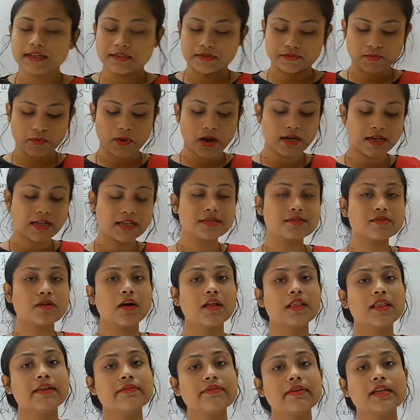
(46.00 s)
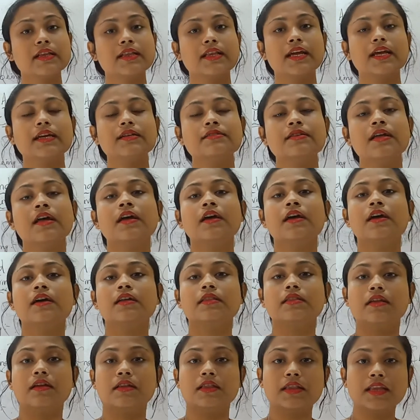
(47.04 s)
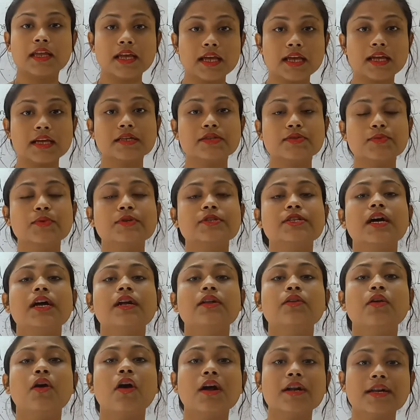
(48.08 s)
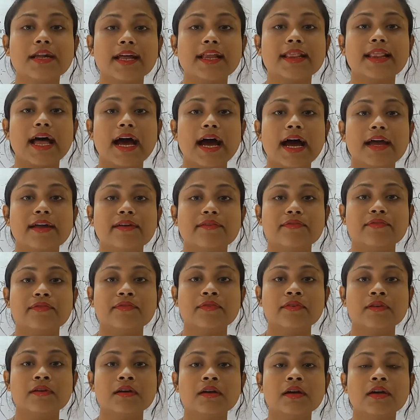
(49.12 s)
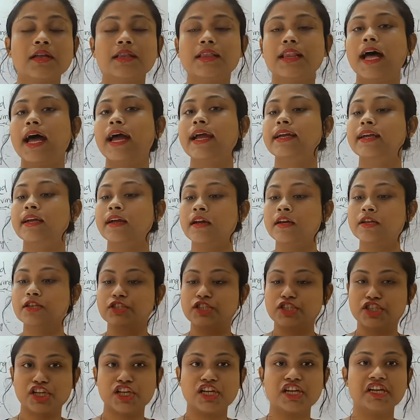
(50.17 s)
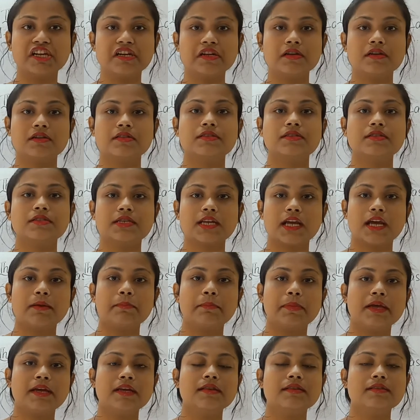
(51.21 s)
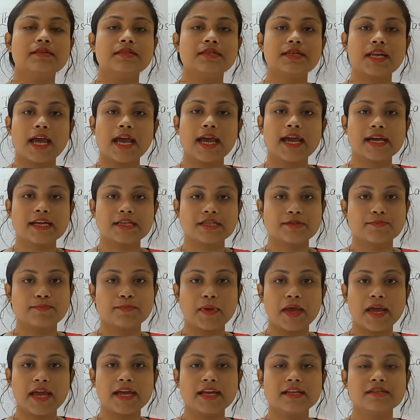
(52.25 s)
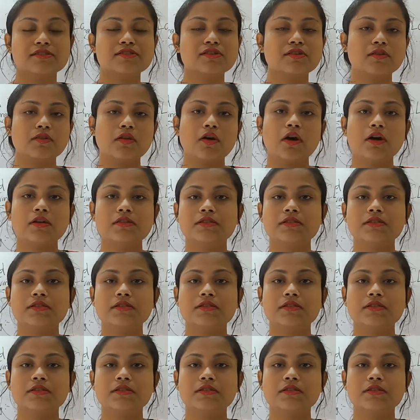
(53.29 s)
What is non-living things? The things which are not alive, like chairs, tables, desks, bench, cloths.